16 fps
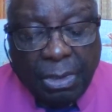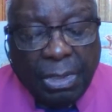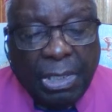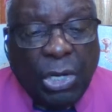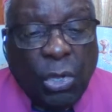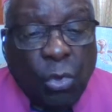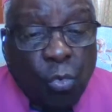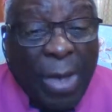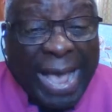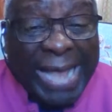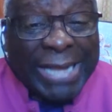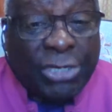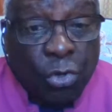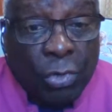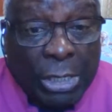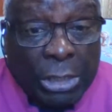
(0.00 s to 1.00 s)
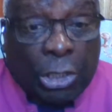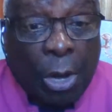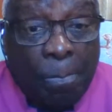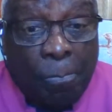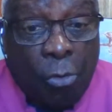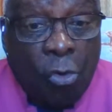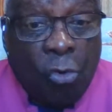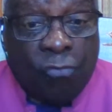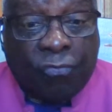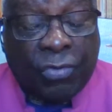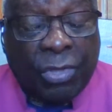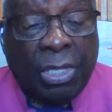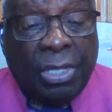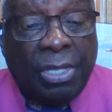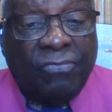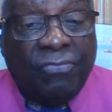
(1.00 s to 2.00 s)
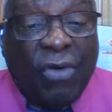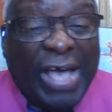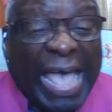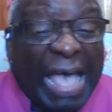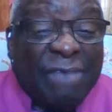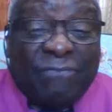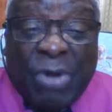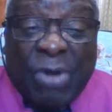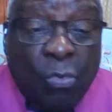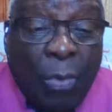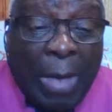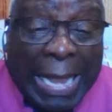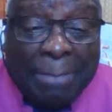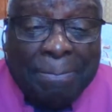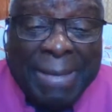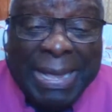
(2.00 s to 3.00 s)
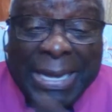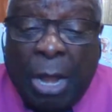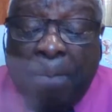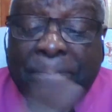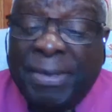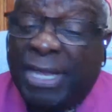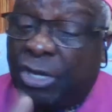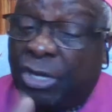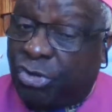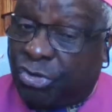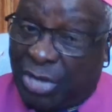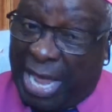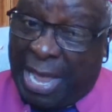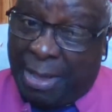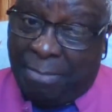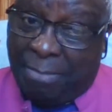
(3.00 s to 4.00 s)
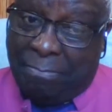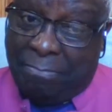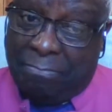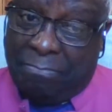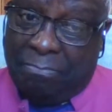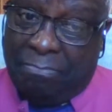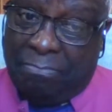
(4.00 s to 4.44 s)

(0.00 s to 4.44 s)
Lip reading: The weight you need to move for everyone may not be the same.